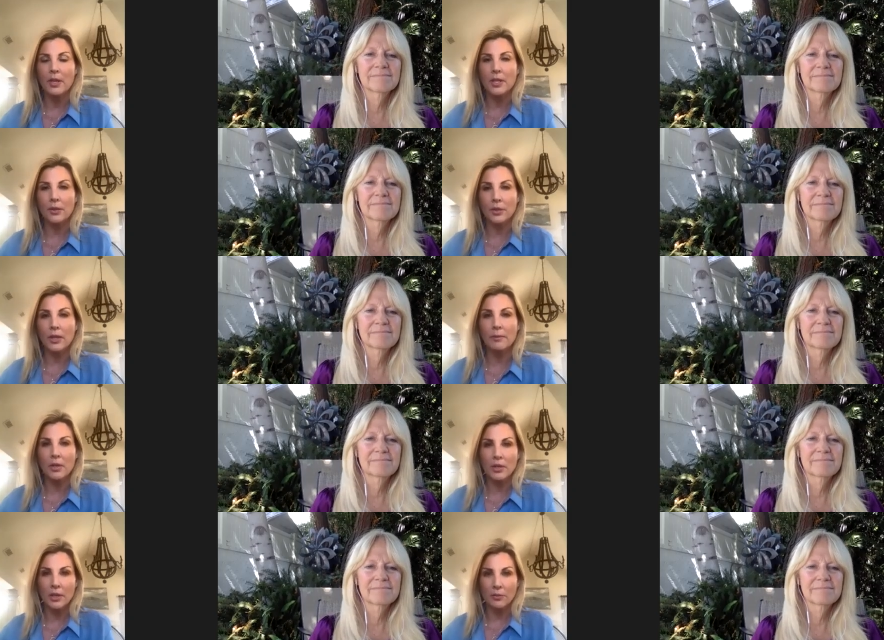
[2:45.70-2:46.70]
Speaker 1: you know
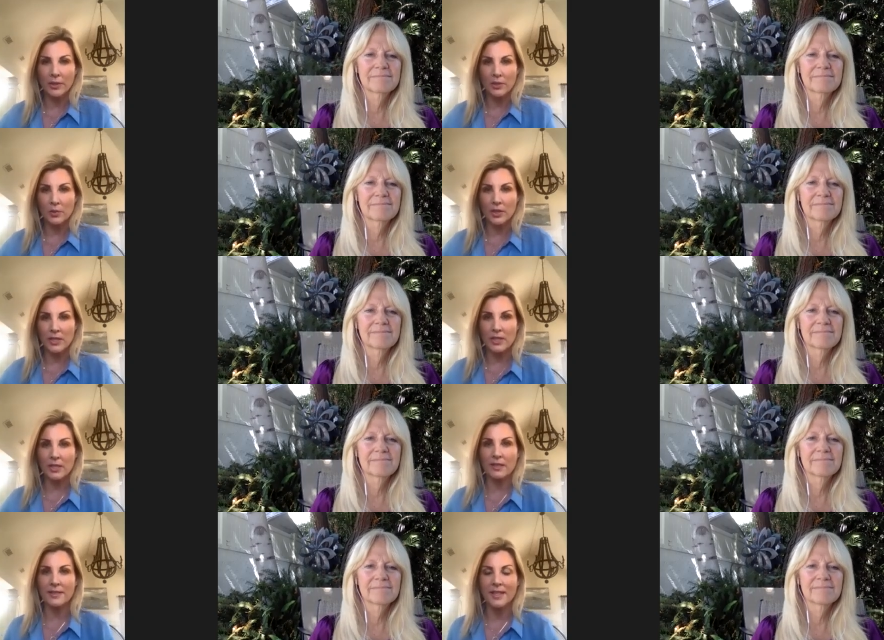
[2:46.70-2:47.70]
community
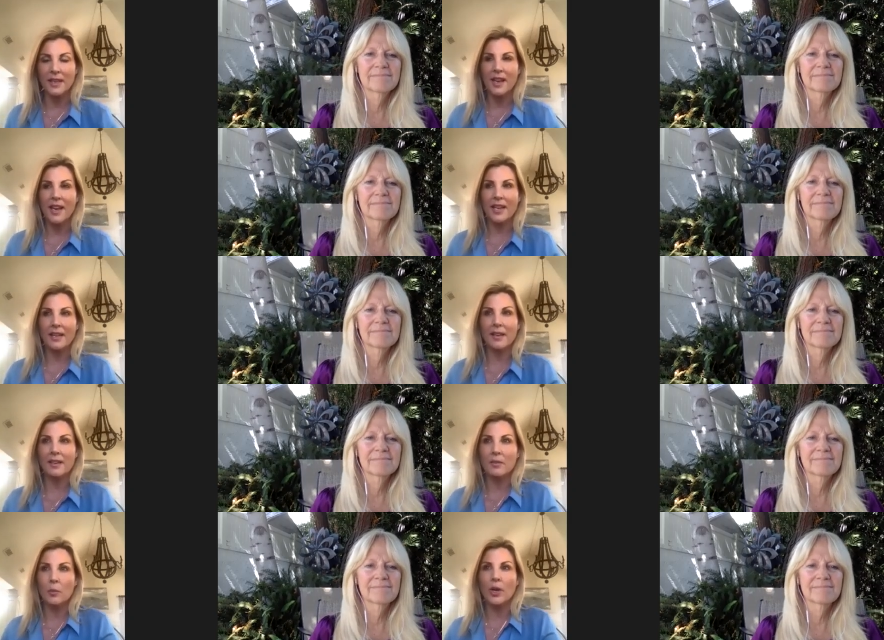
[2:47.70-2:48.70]
resources and
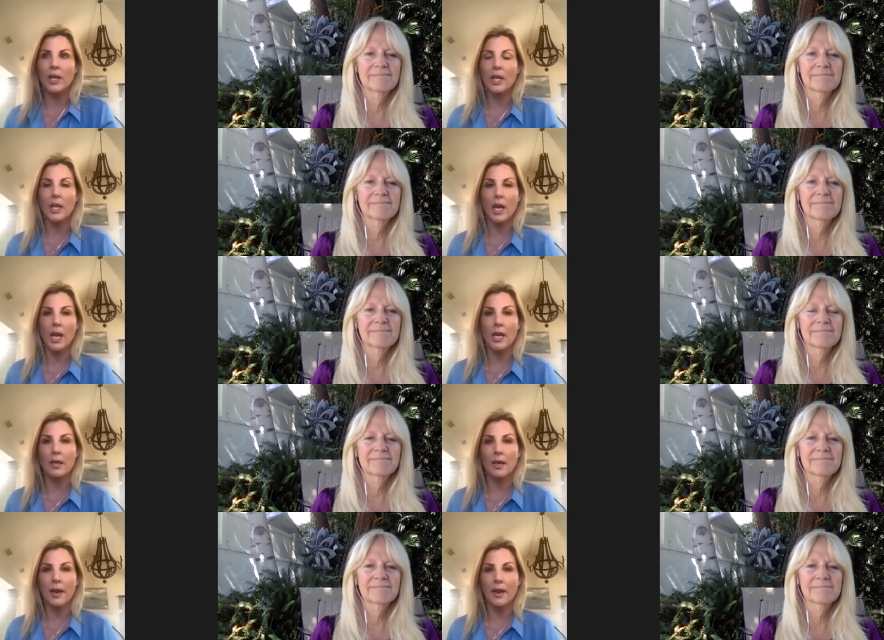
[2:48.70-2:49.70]
working
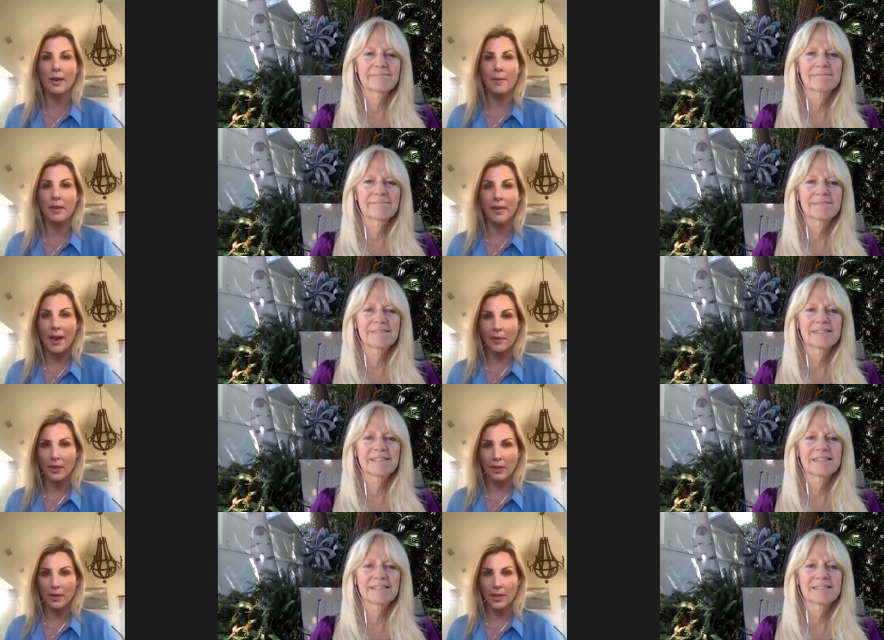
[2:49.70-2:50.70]
on um,
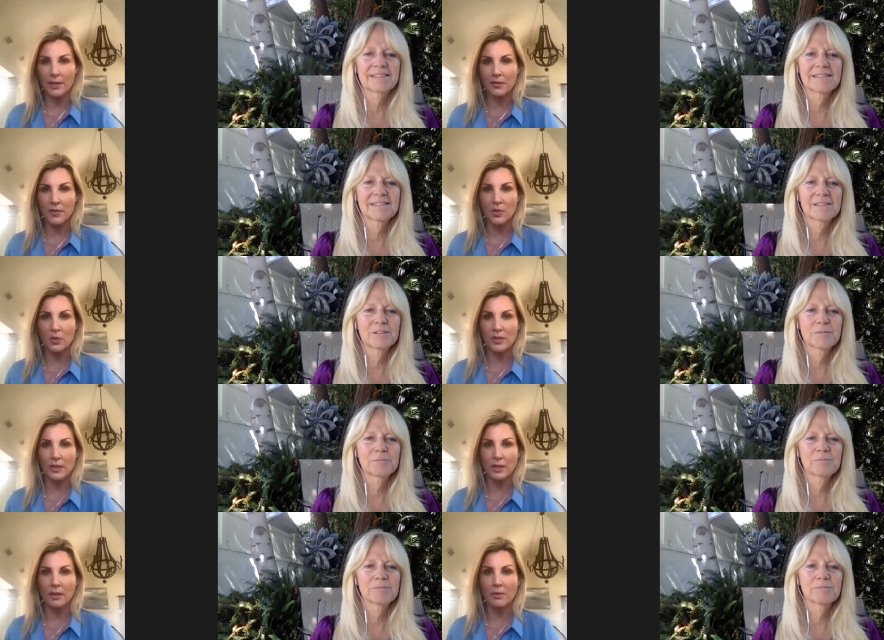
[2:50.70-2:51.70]
allowing individuals
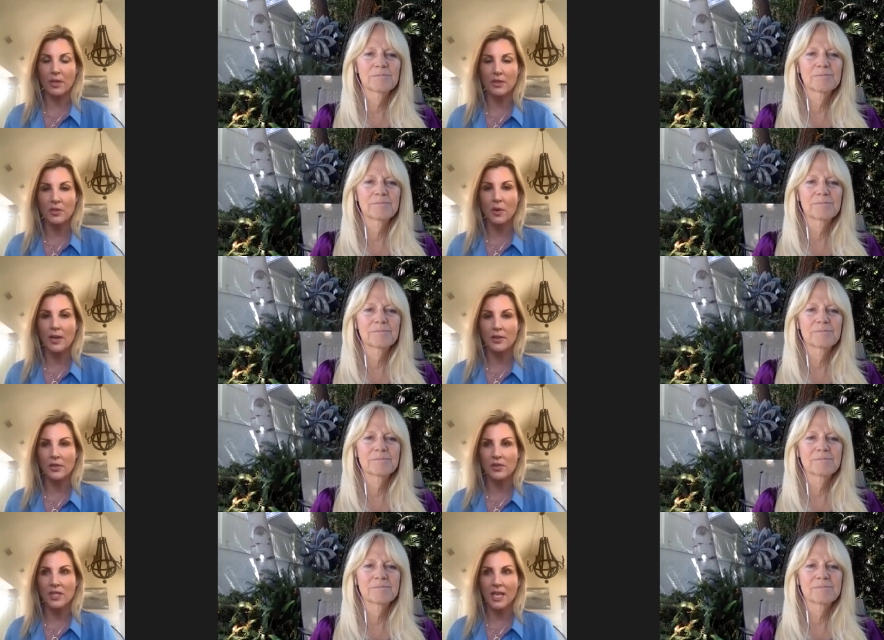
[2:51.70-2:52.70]
in the community to
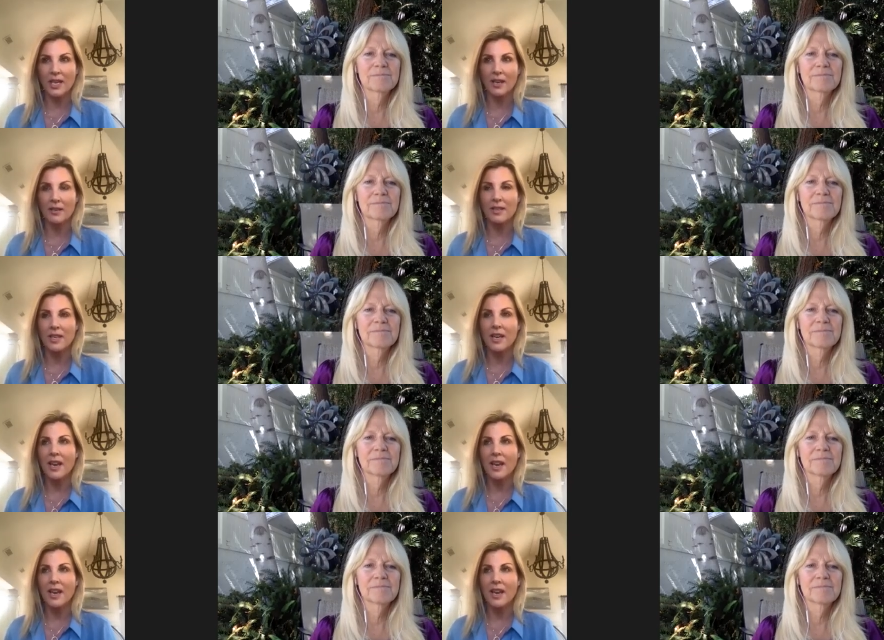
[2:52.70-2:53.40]
understand